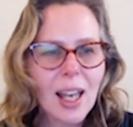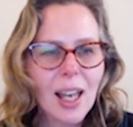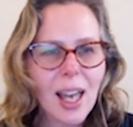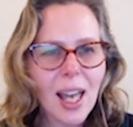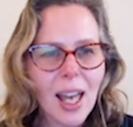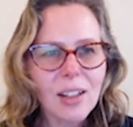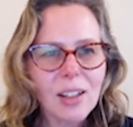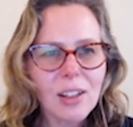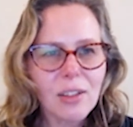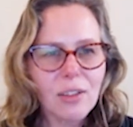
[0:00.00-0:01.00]
And
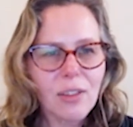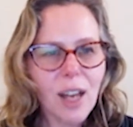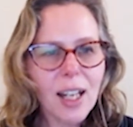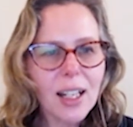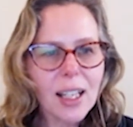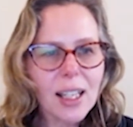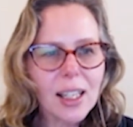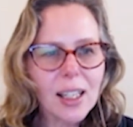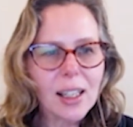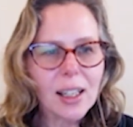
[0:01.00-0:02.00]

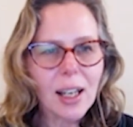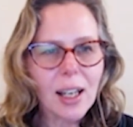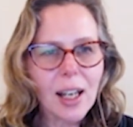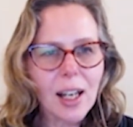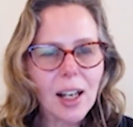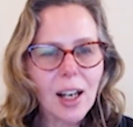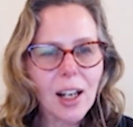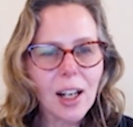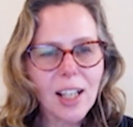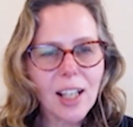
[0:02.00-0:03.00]
finally, I'd
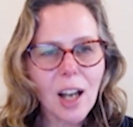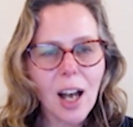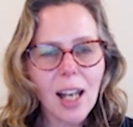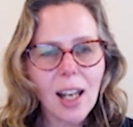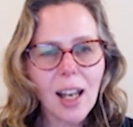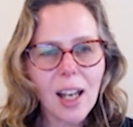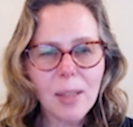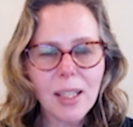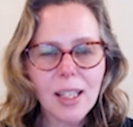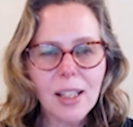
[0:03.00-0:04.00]
like to highlight a
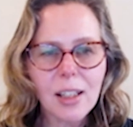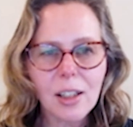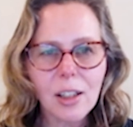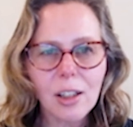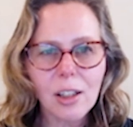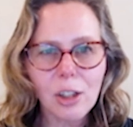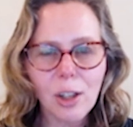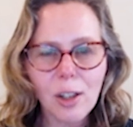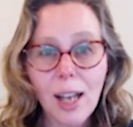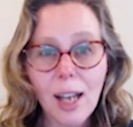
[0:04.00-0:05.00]
particular
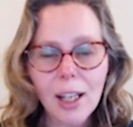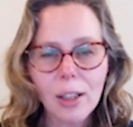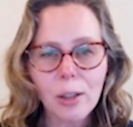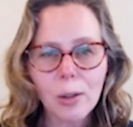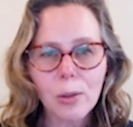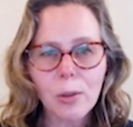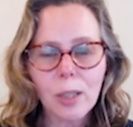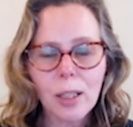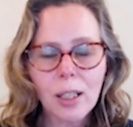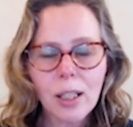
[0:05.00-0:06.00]
journal article
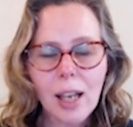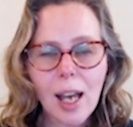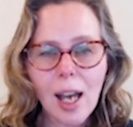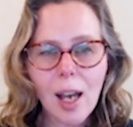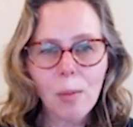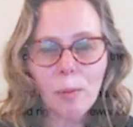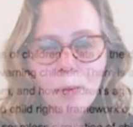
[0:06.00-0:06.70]
which